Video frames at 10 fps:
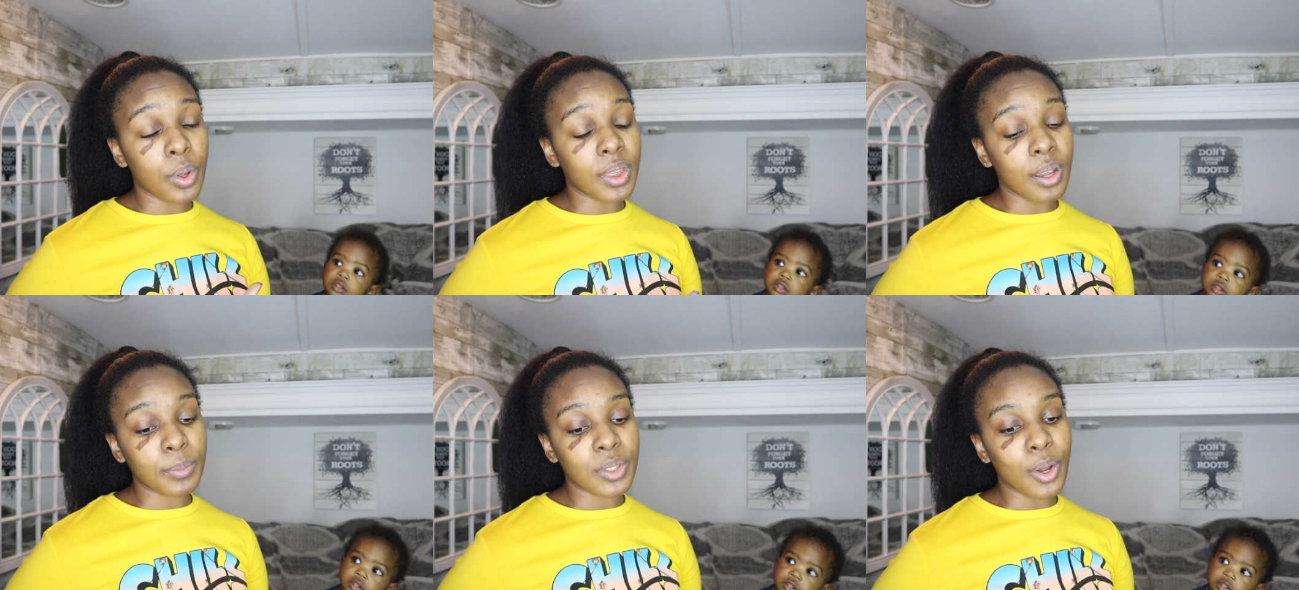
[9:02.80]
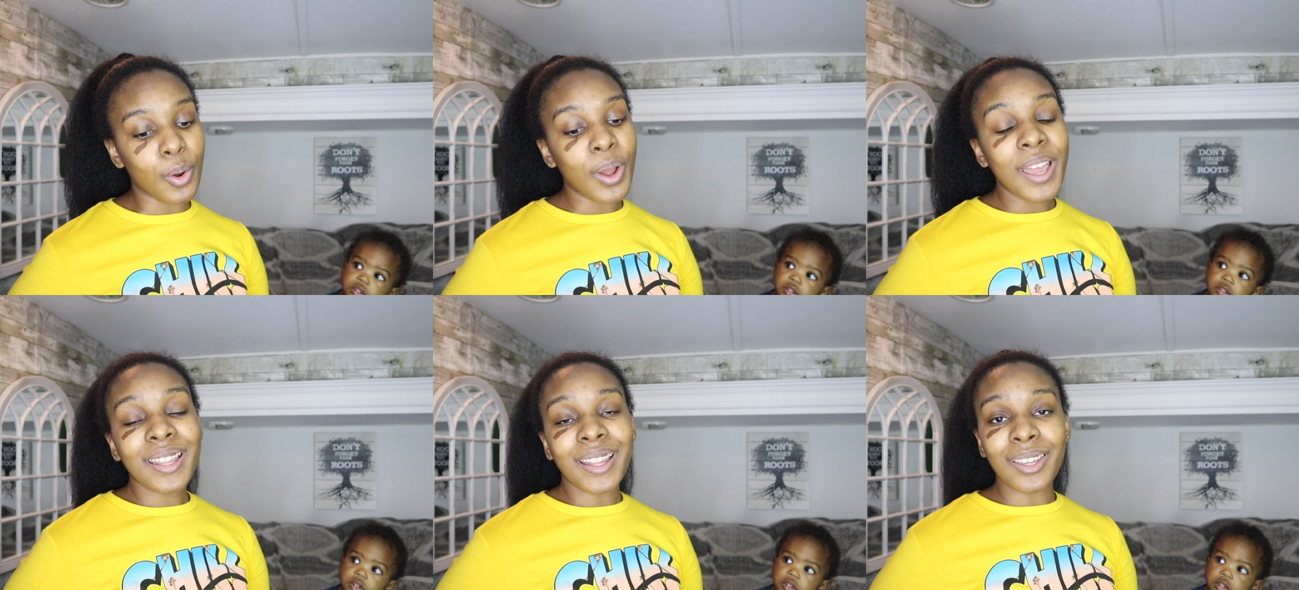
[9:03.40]
Speaker 1: want them. So
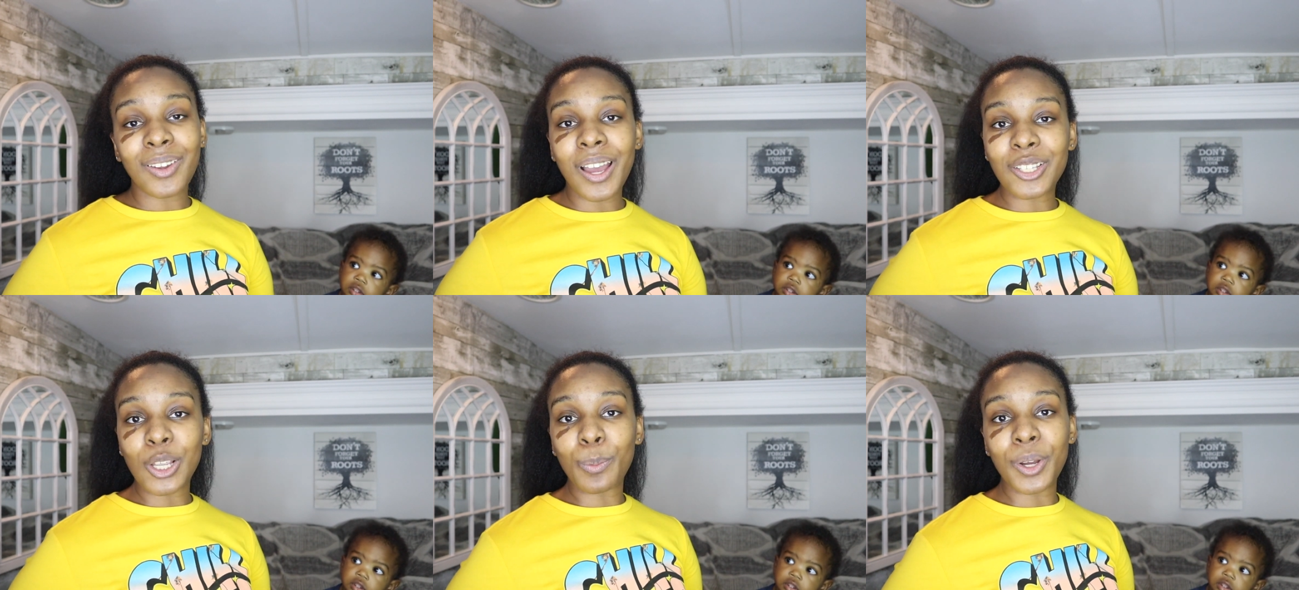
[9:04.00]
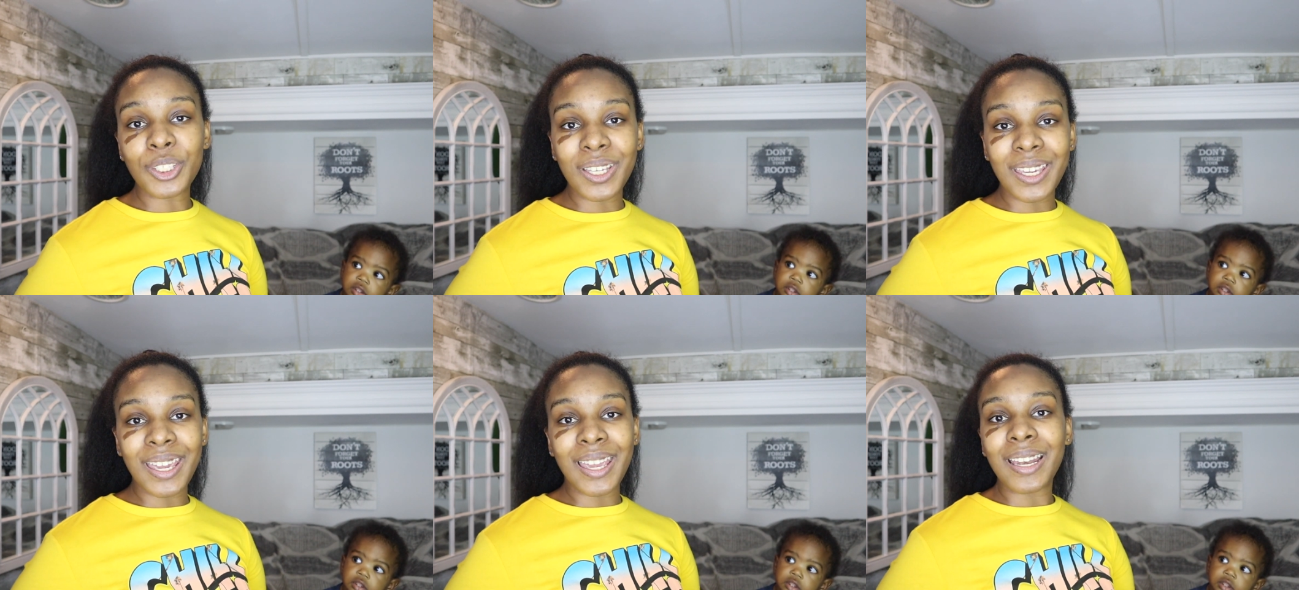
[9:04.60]
thank you guys so much
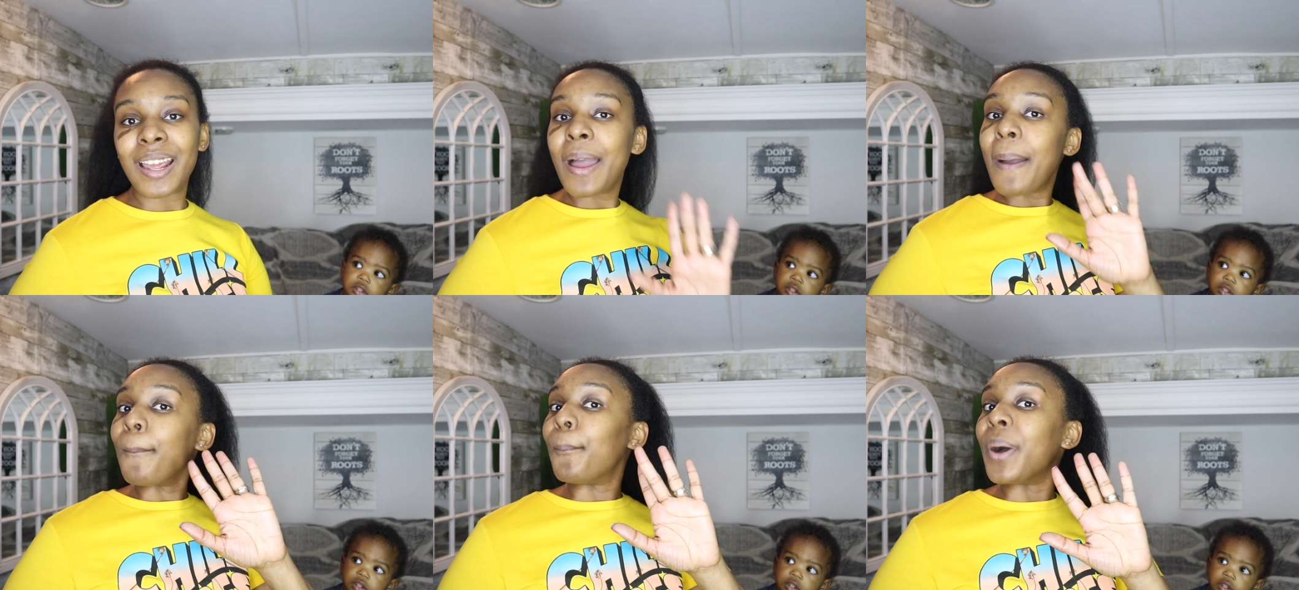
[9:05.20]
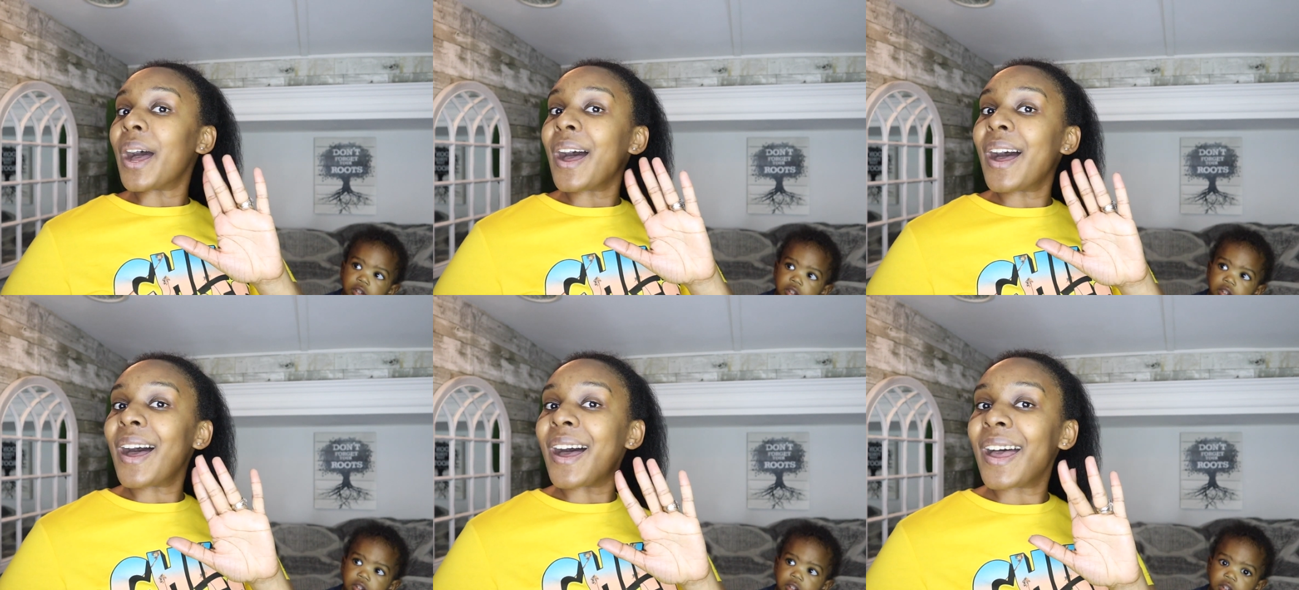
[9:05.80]
again.
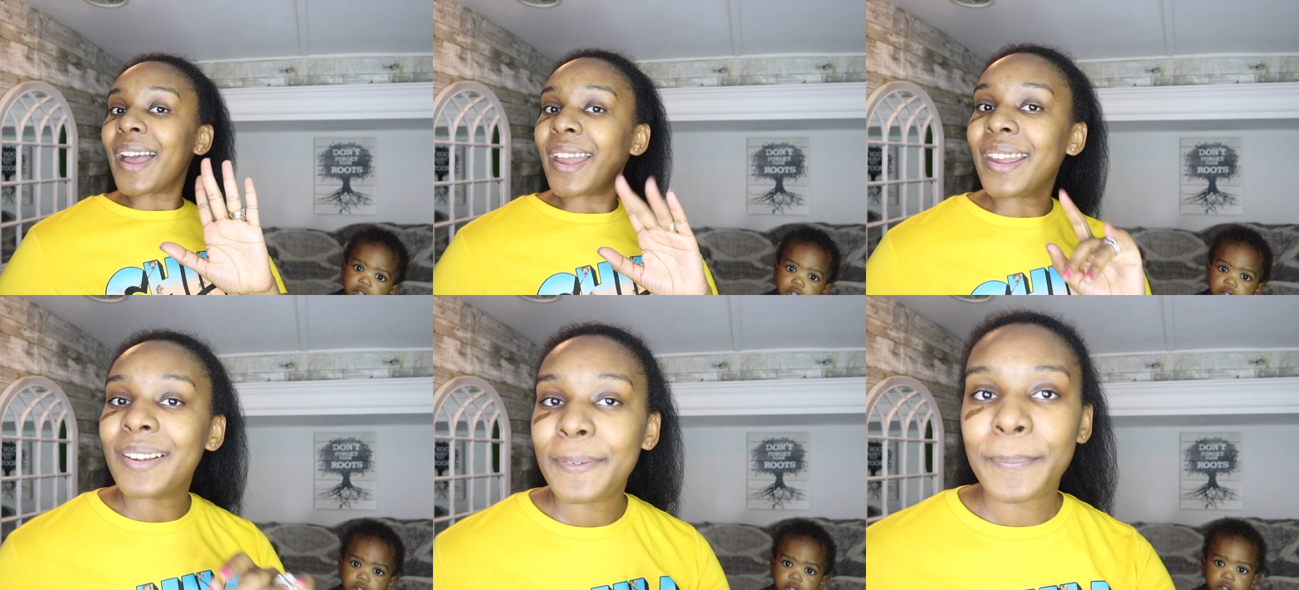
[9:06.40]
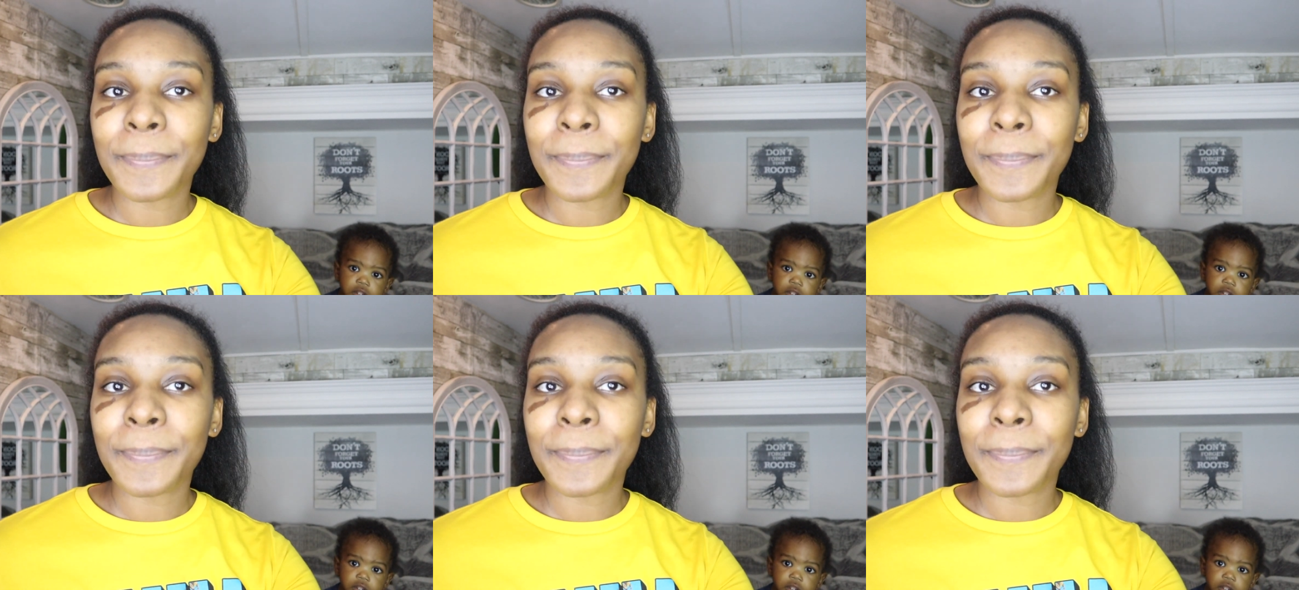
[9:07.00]
Bye.